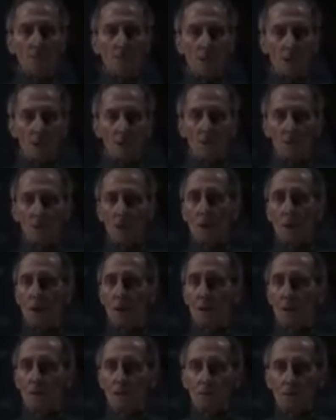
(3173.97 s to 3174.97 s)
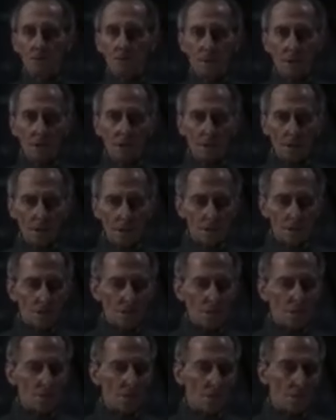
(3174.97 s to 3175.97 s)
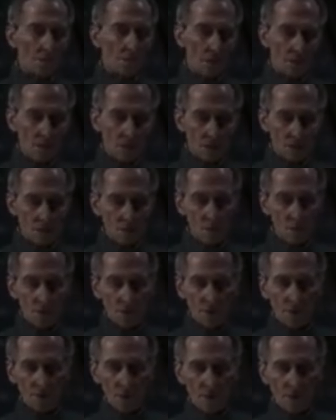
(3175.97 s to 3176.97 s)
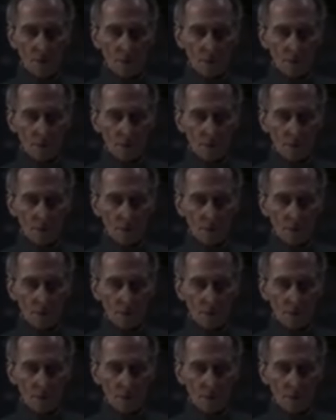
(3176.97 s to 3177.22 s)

you explaining why to a far less patient audience.